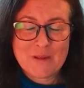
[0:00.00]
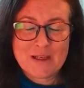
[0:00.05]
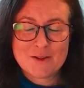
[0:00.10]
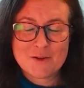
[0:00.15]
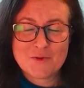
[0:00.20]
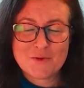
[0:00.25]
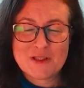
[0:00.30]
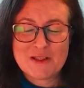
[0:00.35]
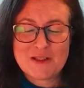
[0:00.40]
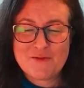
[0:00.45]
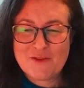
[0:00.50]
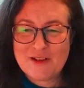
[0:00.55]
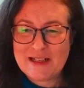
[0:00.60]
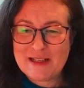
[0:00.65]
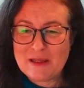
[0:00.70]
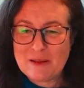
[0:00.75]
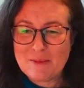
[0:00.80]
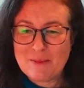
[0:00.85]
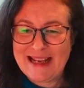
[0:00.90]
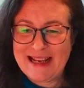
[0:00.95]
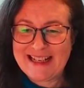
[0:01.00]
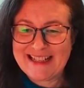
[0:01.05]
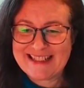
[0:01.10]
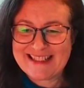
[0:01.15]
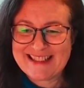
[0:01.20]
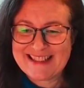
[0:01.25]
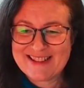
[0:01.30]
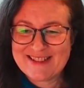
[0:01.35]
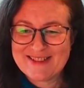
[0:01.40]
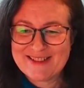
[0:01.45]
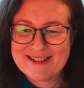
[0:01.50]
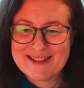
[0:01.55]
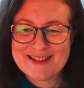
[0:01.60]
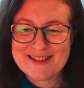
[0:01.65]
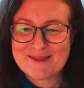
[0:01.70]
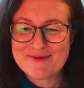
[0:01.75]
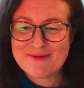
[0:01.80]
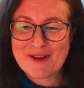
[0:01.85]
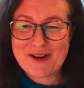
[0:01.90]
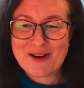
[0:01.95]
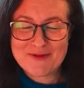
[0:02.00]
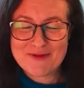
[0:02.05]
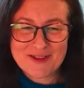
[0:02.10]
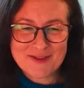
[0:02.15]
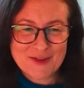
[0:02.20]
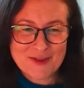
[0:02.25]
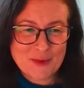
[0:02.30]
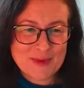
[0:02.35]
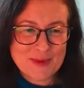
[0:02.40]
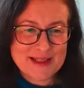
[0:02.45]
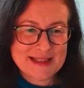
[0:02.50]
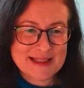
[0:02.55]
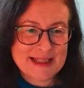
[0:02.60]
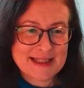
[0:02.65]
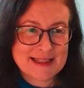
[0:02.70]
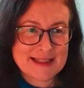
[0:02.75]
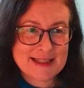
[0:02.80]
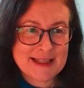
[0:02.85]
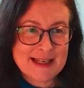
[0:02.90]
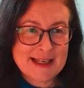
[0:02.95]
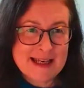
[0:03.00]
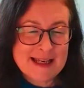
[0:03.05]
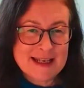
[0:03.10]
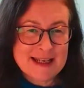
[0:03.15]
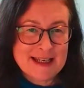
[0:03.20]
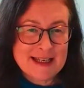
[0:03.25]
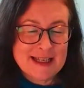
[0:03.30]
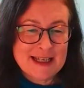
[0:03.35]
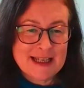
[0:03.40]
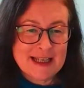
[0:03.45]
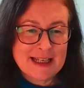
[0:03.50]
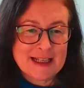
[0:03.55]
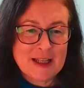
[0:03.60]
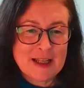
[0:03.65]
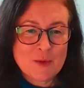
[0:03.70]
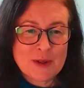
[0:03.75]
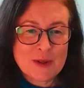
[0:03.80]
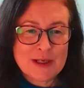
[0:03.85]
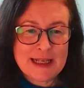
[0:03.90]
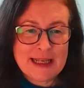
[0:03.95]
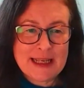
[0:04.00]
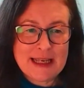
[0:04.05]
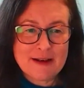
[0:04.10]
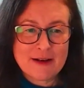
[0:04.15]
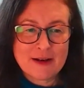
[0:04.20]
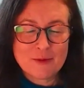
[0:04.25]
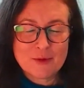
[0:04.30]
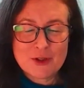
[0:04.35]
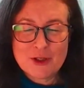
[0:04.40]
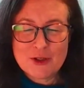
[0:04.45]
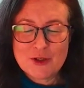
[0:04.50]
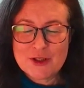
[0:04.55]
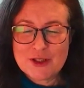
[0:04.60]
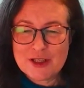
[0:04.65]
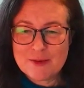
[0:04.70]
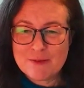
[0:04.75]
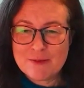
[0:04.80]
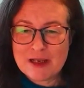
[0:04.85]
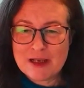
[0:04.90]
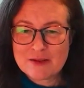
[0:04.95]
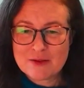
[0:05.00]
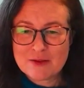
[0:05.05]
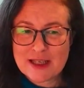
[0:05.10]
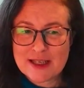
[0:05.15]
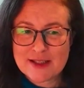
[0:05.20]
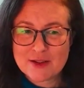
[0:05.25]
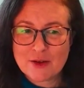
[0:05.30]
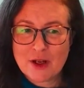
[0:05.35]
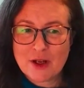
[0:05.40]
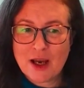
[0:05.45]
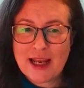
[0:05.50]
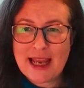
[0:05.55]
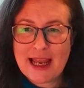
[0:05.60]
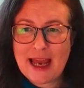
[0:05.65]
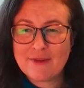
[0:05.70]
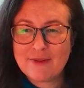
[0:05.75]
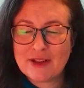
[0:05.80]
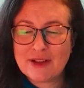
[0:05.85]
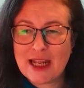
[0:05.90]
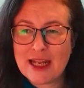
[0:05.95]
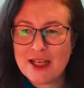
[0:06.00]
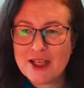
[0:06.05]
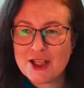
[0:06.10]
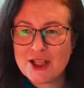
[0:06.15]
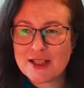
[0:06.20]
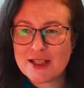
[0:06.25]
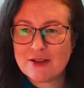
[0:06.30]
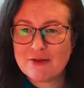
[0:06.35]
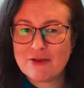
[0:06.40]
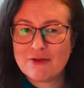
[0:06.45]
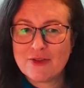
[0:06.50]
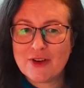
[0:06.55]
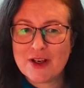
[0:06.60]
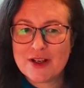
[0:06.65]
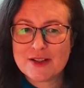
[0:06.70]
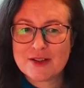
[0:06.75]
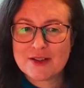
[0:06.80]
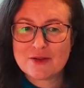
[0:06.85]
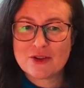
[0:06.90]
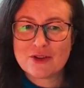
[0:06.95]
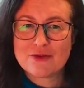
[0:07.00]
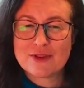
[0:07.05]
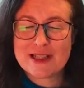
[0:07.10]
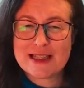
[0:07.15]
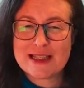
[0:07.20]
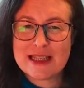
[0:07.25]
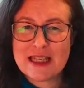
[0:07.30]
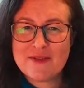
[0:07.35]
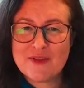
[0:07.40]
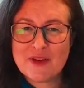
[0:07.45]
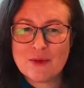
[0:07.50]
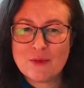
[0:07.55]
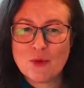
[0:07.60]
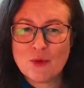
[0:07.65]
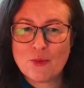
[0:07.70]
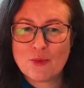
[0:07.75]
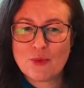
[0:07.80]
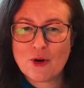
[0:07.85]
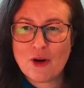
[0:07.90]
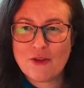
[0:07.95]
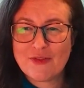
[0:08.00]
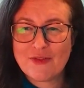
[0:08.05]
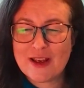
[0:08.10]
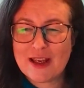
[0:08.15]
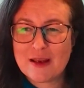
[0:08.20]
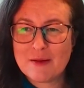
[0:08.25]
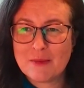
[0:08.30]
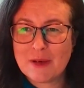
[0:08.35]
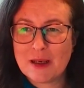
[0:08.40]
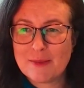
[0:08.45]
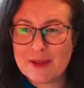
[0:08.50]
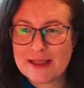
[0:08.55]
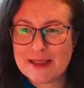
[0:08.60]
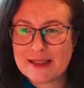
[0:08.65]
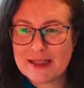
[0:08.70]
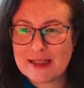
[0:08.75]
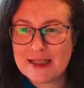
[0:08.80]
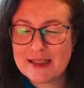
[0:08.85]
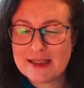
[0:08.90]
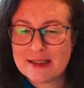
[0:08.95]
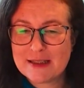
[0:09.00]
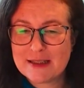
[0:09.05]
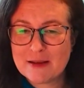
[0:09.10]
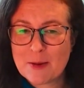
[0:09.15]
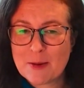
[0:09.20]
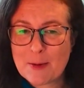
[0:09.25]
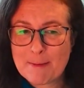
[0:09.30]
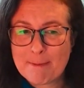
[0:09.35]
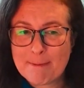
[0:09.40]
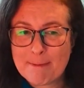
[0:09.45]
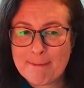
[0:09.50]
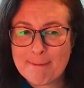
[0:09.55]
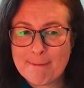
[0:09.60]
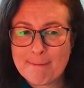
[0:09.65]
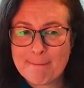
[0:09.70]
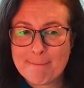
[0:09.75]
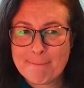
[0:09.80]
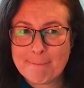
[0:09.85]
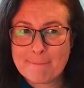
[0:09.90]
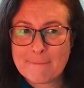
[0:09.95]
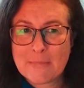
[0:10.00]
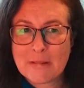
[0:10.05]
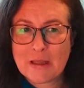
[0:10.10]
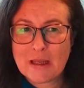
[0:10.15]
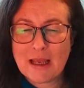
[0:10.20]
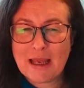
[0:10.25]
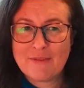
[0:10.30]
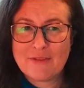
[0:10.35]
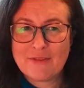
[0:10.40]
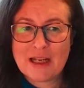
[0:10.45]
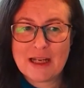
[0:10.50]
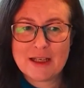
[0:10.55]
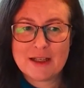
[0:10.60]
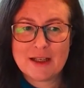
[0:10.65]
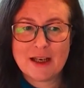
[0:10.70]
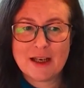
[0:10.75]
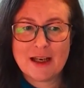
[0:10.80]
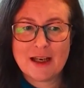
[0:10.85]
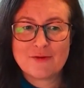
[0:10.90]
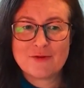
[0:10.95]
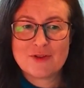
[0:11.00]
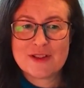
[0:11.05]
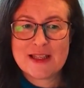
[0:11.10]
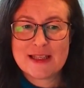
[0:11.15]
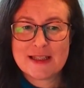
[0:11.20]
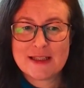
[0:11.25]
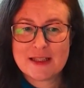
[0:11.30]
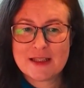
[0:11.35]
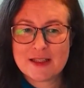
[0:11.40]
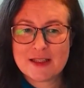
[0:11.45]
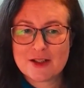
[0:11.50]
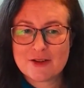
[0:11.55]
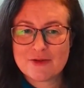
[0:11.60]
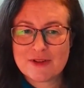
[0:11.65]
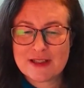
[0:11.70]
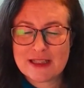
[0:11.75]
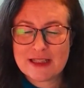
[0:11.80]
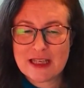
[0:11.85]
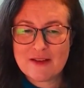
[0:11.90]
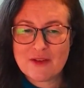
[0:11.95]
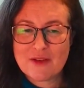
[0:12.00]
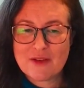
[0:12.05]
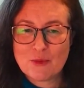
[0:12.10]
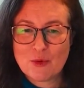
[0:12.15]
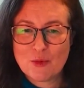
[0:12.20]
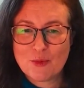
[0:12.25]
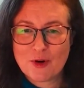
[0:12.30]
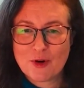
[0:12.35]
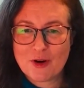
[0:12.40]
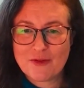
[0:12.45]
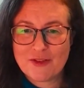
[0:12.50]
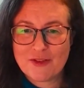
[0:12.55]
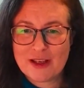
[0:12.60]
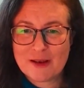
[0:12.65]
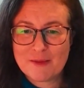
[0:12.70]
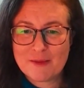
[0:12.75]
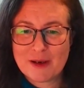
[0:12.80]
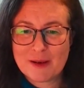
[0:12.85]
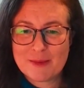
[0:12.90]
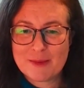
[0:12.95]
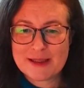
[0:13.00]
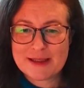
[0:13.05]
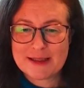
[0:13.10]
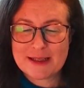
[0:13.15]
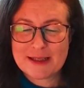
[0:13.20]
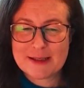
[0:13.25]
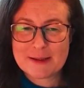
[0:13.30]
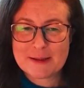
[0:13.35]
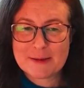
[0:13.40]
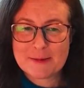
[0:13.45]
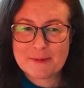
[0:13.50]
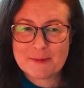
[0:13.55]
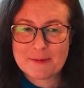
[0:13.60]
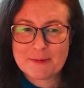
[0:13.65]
Obviously, fill in the blanks as appropriate for your business. Another one here, I want you to muscle test on. I have an energetic reversal to receiving more profit in my business. I have resistance to receiving more profit in my business.